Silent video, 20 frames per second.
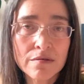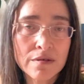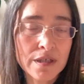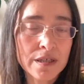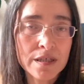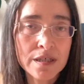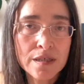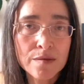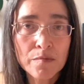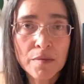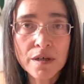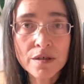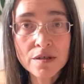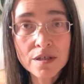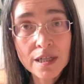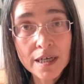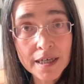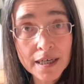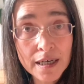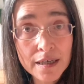that smells
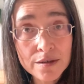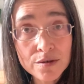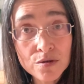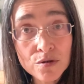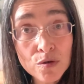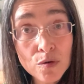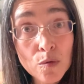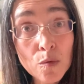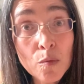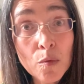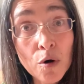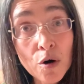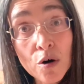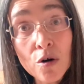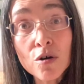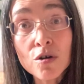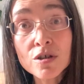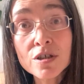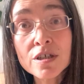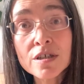like I don't know
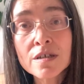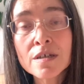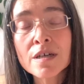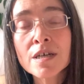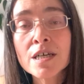what.